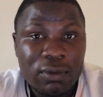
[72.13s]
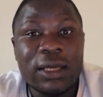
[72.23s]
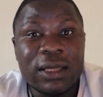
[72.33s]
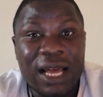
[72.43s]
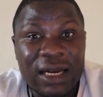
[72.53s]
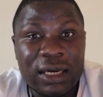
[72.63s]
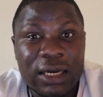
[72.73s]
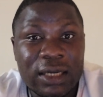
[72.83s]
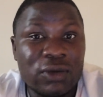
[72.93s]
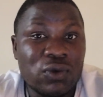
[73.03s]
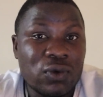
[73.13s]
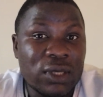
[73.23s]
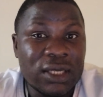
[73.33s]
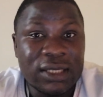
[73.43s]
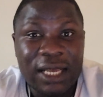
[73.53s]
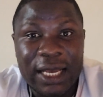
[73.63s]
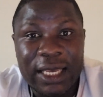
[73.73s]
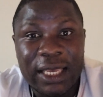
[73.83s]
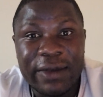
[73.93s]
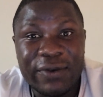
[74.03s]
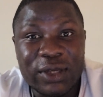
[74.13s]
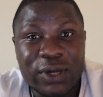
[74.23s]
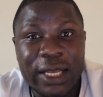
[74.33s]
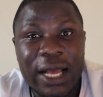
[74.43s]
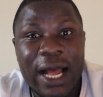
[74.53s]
that led to his sacking eventually,